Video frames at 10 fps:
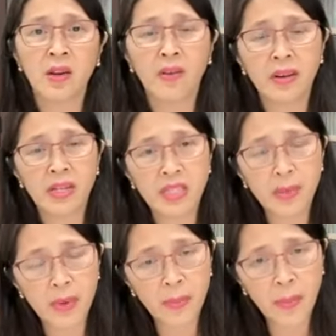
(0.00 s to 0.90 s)
for the
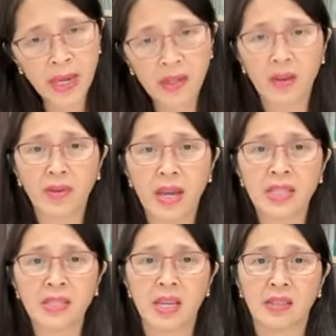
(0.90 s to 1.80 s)
CLMF
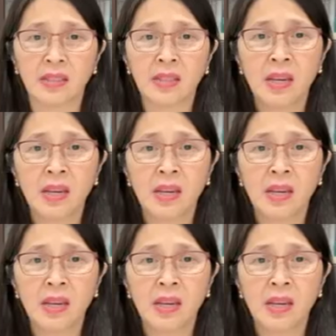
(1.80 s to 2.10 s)
convention,